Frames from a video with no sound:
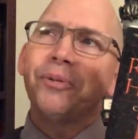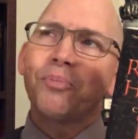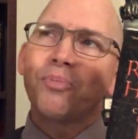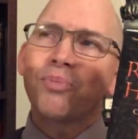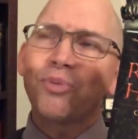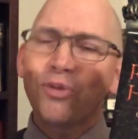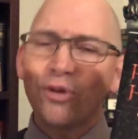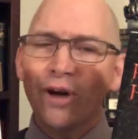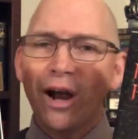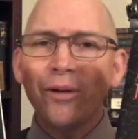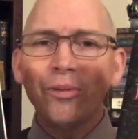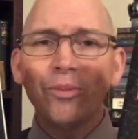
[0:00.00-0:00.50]

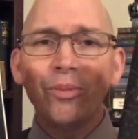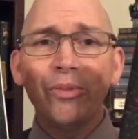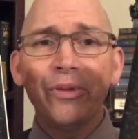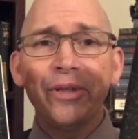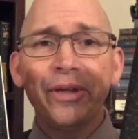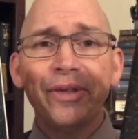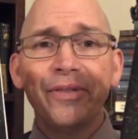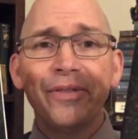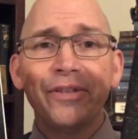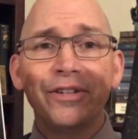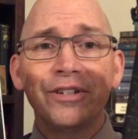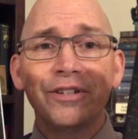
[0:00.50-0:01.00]

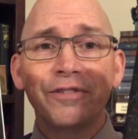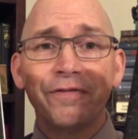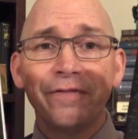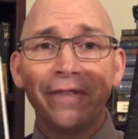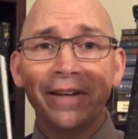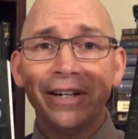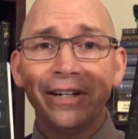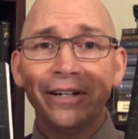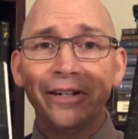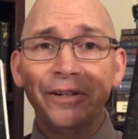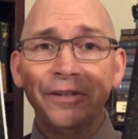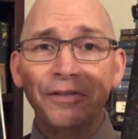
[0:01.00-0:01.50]
probably the
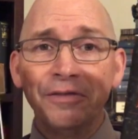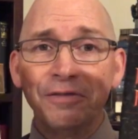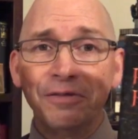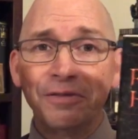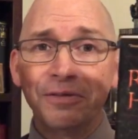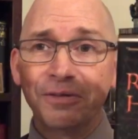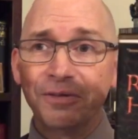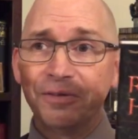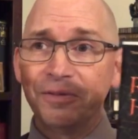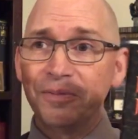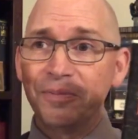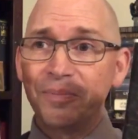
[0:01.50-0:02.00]

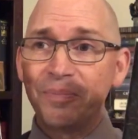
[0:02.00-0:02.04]
definitive